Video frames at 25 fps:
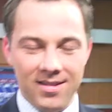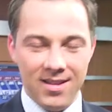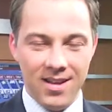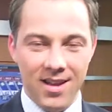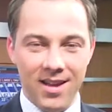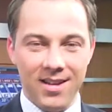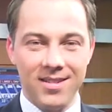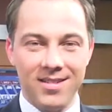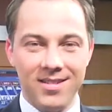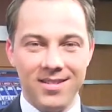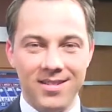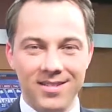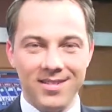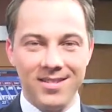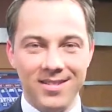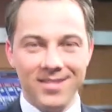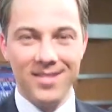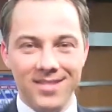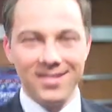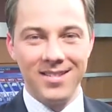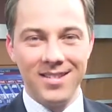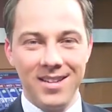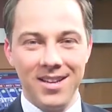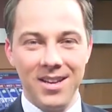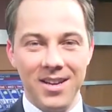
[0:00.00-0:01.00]
Yes.
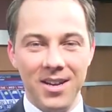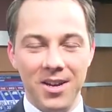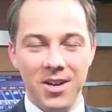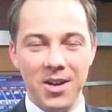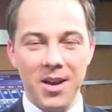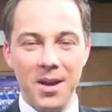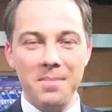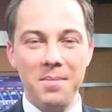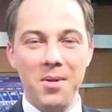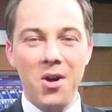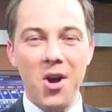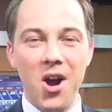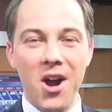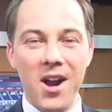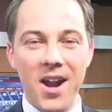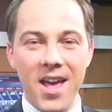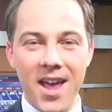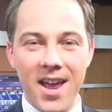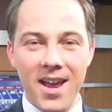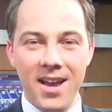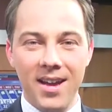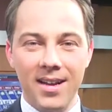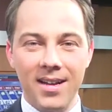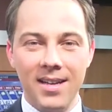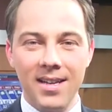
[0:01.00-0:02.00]
Good
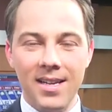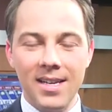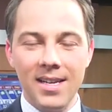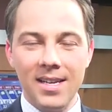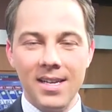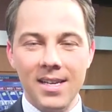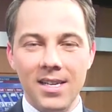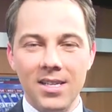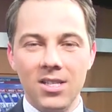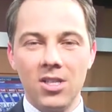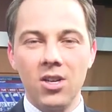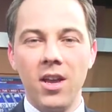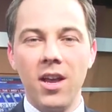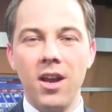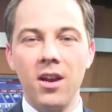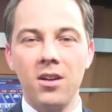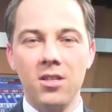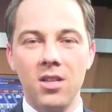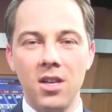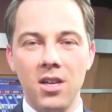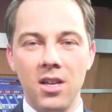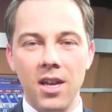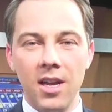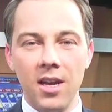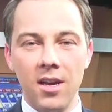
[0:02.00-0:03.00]
morning. So here's
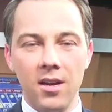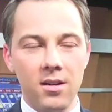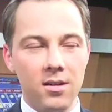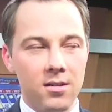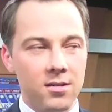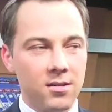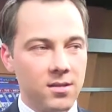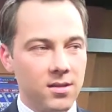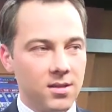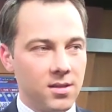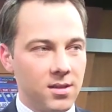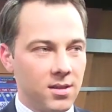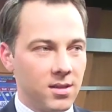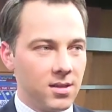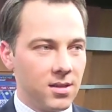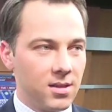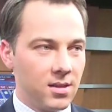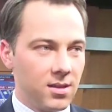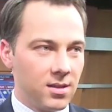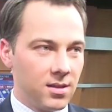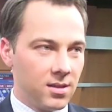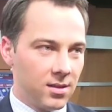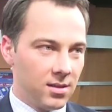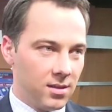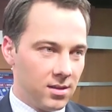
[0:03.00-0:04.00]
the deal.
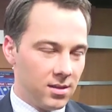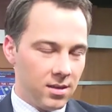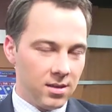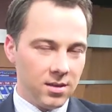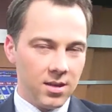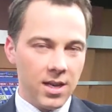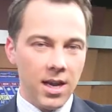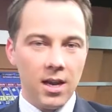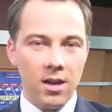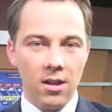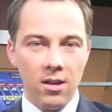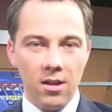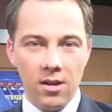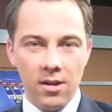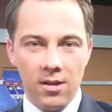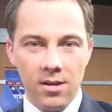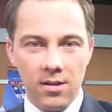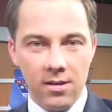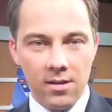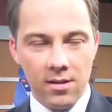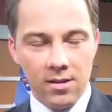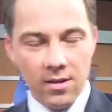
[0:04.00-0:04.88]
Take a look.